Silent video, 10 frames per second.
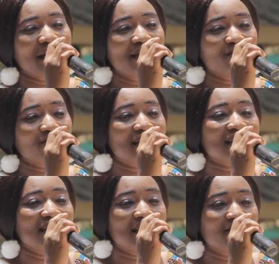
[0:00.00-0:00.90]
my insia
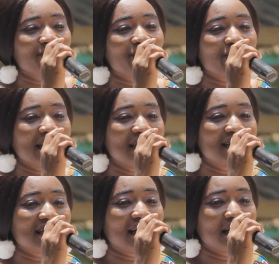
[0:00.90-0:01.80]
said this, oh,
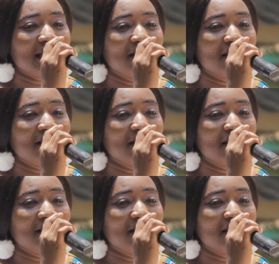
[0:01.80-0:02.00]
Royansa.